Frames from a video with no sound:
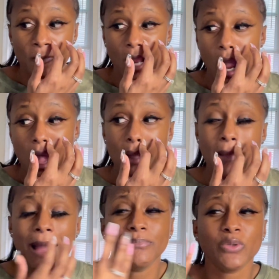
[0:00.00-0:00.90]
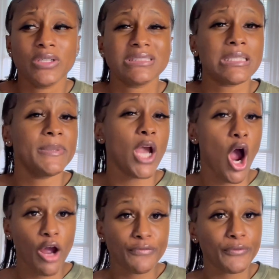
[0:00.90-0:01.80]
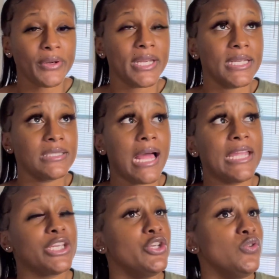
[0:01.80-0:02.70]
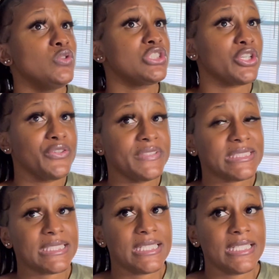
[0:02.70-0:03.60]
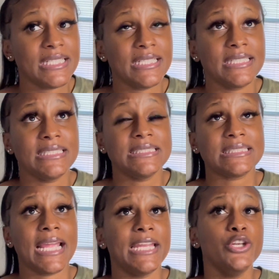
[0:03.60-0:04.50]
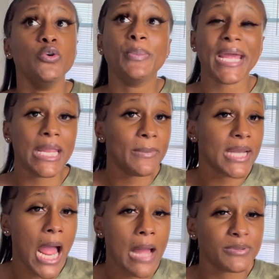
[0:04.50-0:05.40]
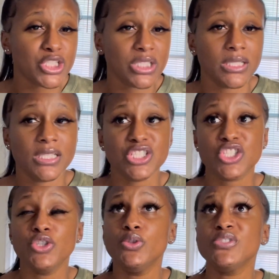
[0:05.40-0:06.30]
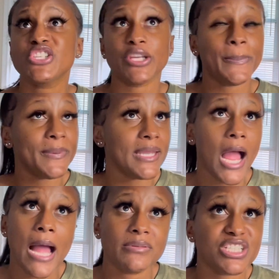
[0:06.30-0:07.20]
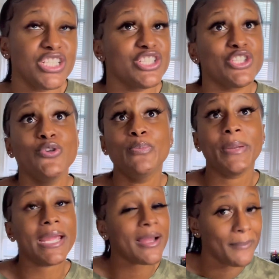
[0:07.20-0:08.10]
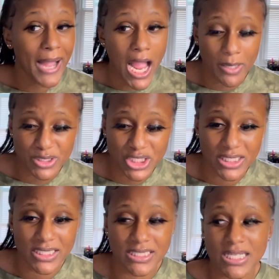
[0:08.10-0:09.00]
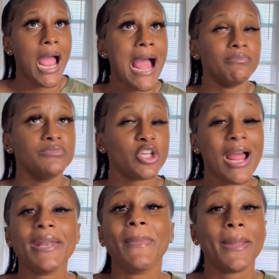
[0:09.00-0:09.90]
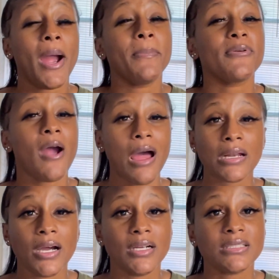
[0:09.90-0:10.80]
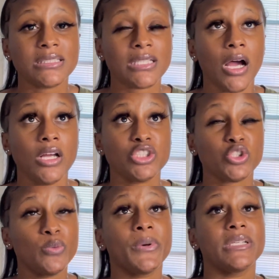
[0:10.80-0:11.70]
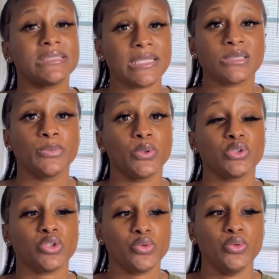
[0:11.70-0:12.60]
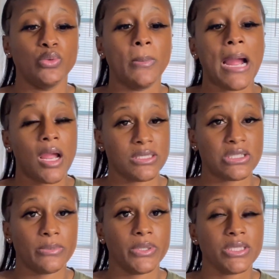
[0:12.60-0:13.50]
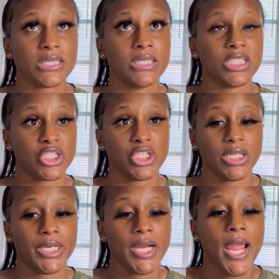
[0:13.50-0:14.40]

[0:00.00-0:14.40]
Um, I'm going to be offering like new services and new payment options, new shipping options, new pickup options. I'm trying to make my products super accessible to my customers this year.